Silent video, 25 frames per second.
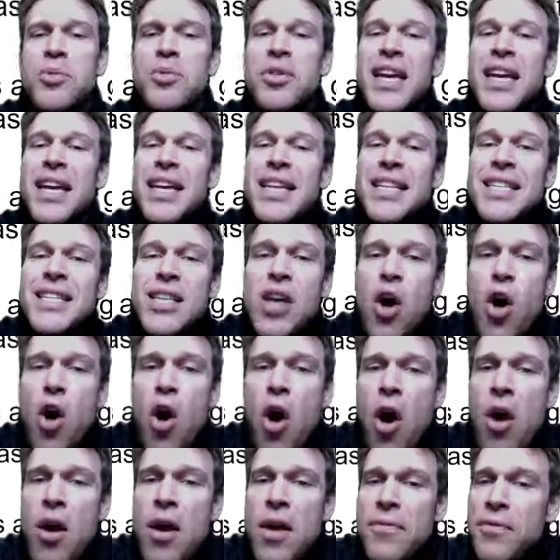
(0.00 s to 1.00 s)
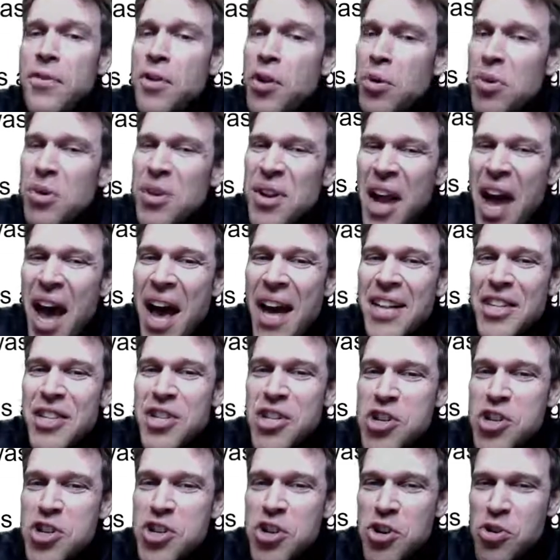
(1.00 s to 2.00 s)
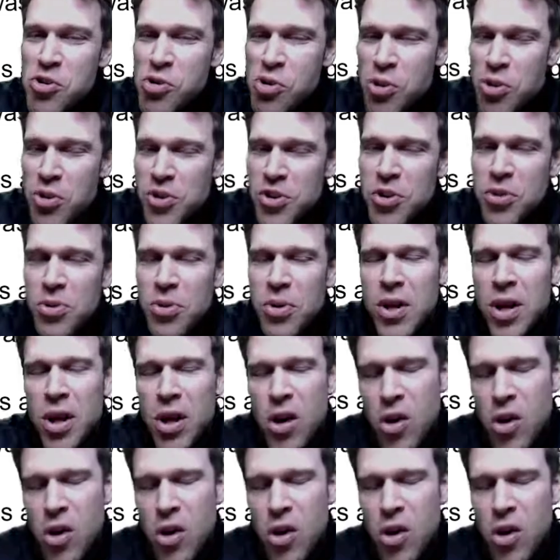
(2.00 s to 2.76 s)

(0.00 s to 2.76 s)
So these are, if you're not sure, you